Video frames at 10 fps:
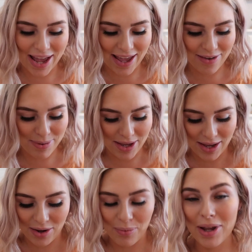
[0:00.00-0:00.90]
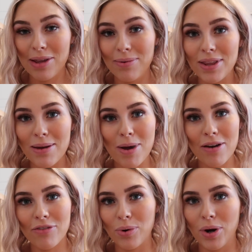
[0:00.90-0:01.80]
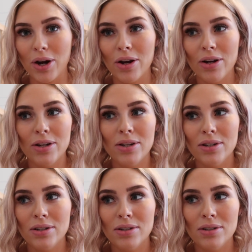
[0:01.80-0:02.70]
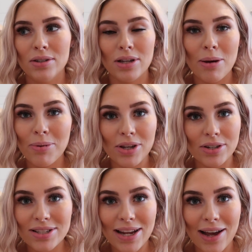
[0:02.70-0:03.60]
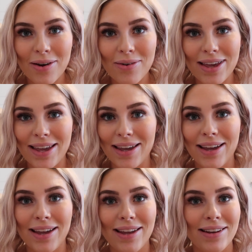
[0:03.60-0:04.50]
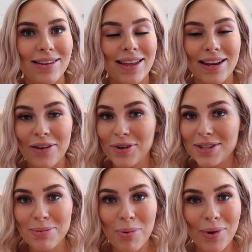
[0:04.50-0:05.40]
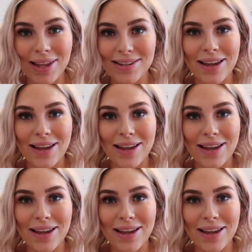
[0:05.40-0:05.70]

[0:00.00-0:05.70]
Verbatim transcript: I have been working with them for couple years now and they never disappoint.